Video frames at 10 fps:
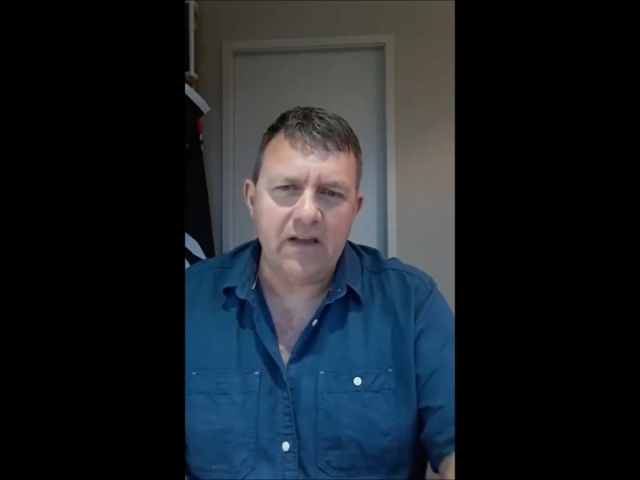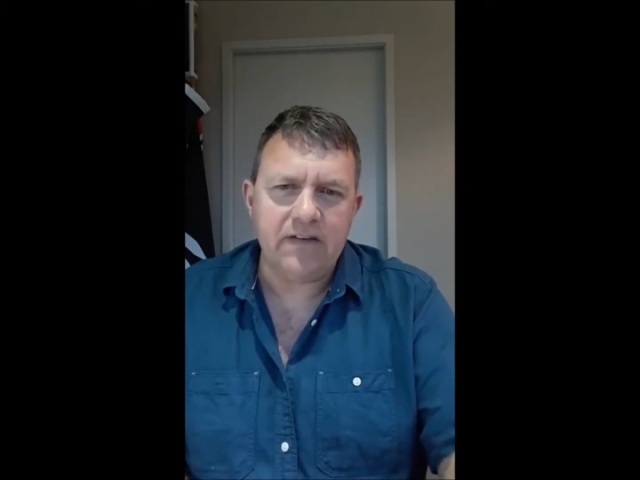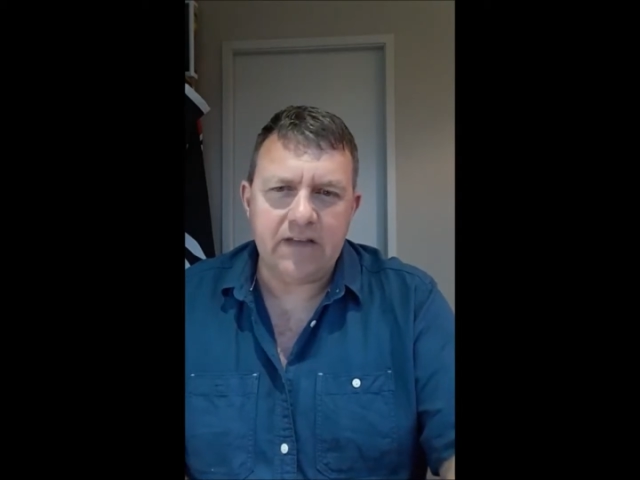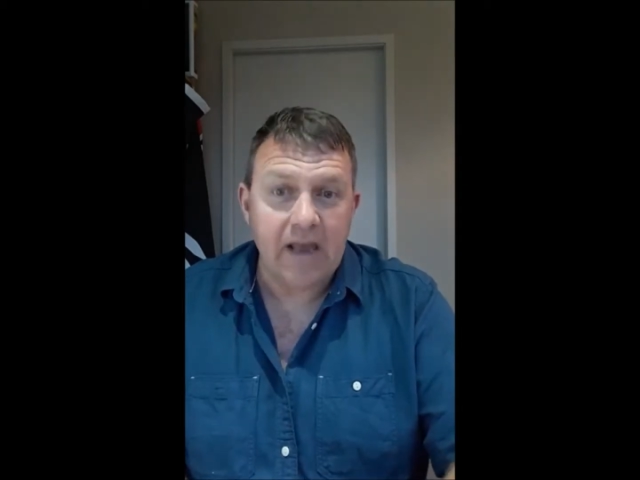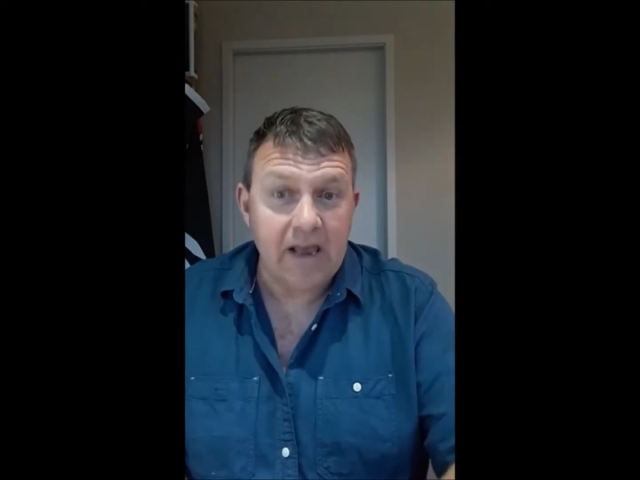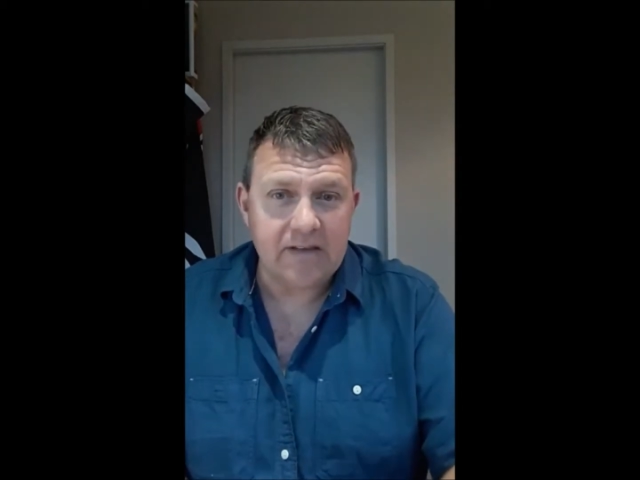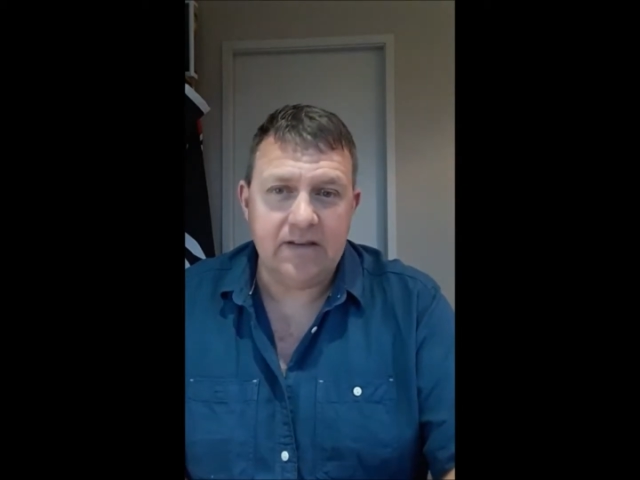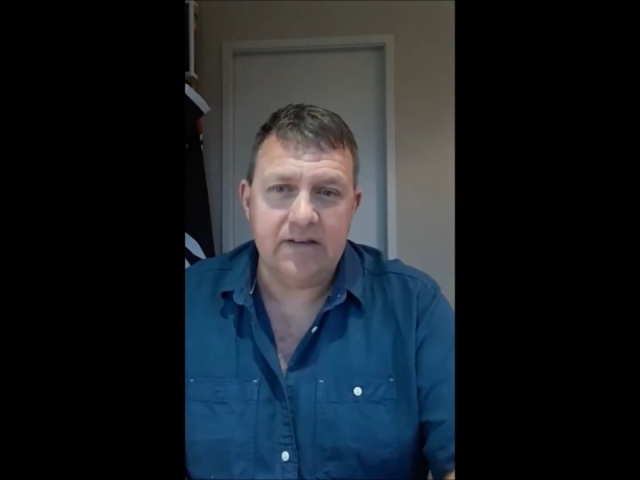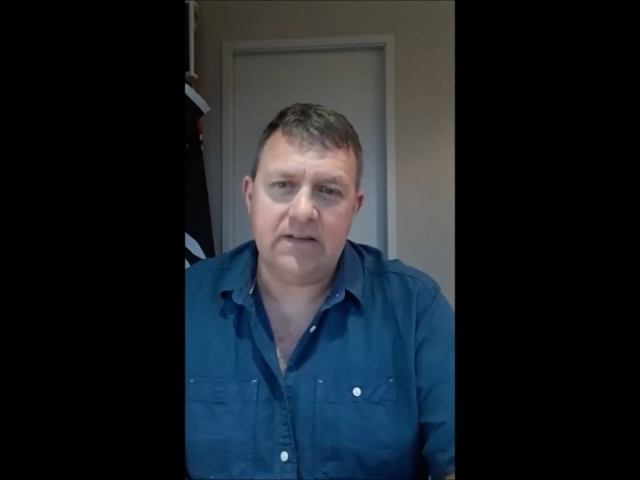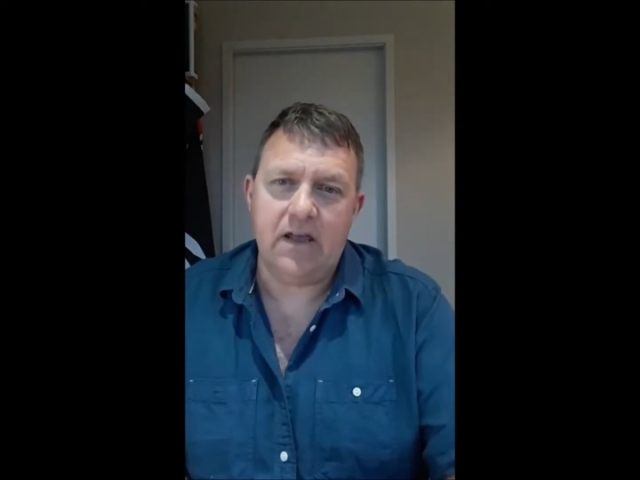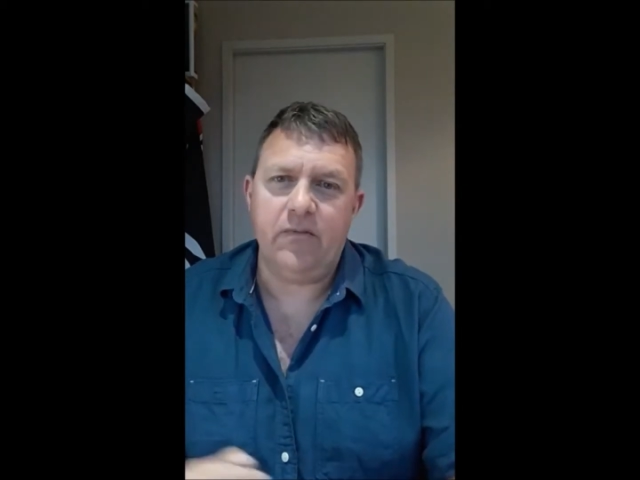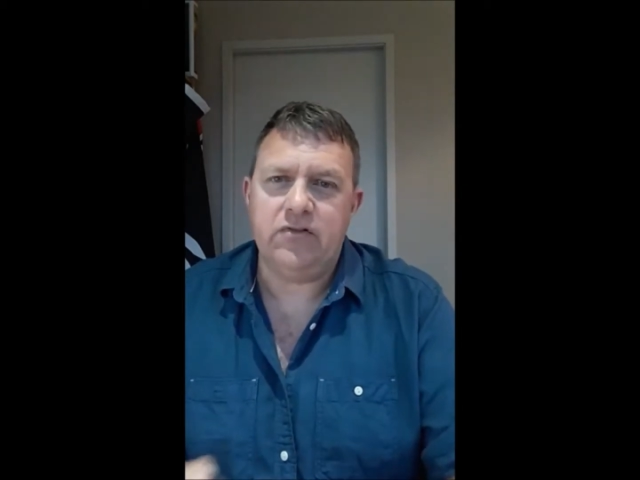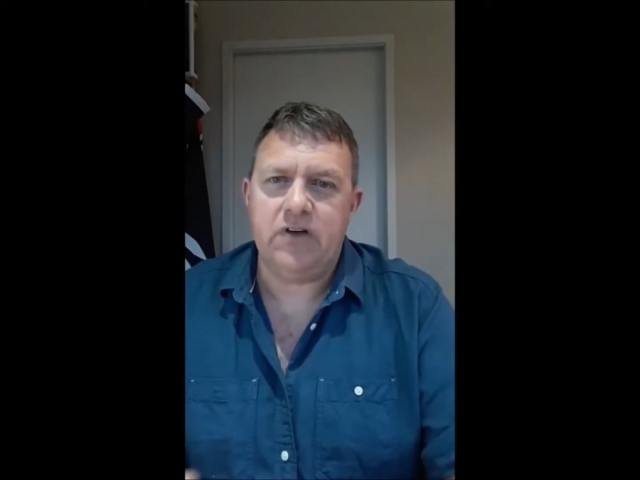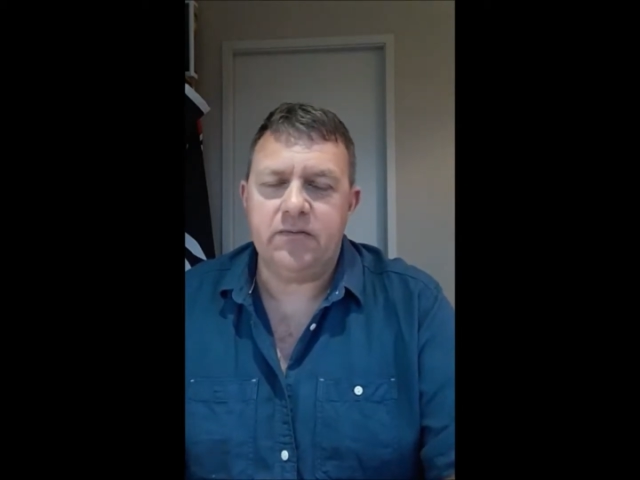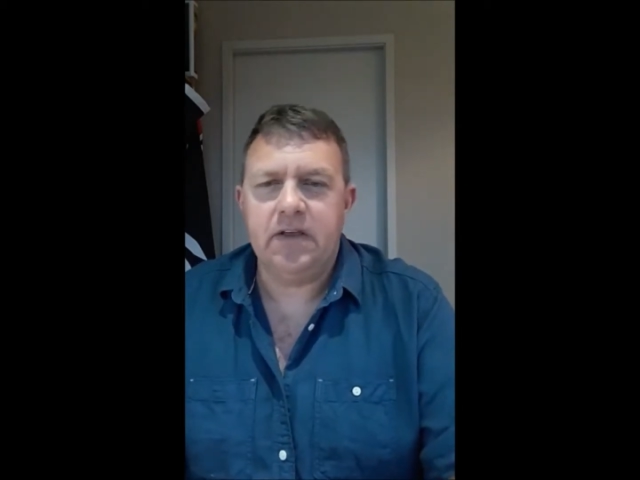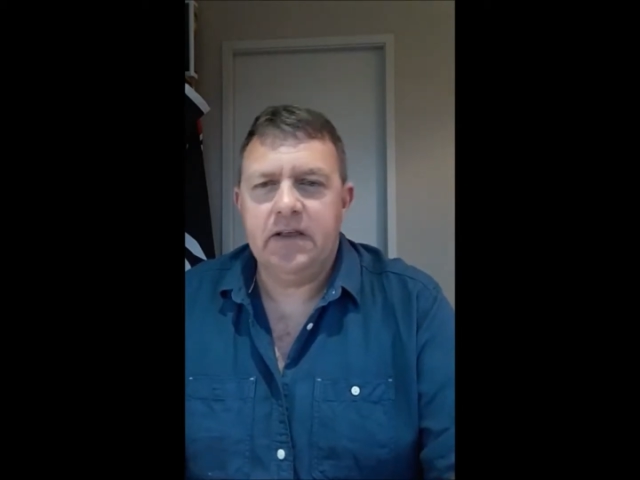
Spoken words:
else that has these type of jobs.